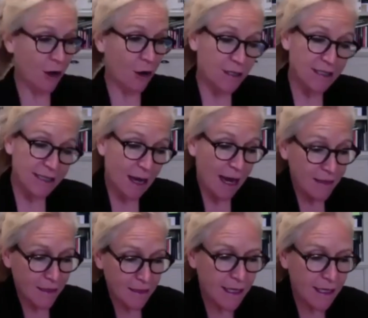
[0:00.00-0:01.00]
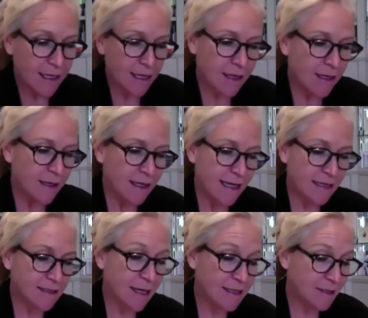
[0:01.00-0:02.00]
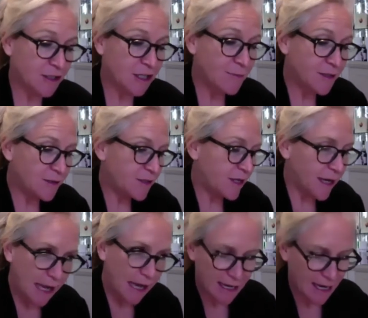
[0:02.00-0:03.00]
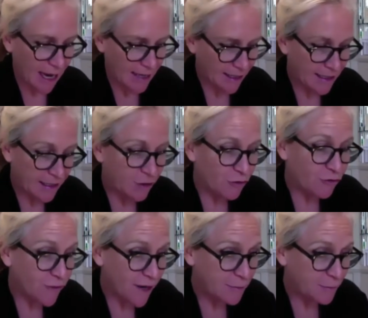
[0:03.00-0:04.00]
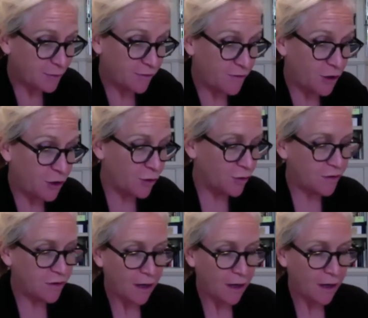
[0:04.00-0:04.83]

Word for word: Honestly, I the uh, exciting times is it, it has had incredible reviews.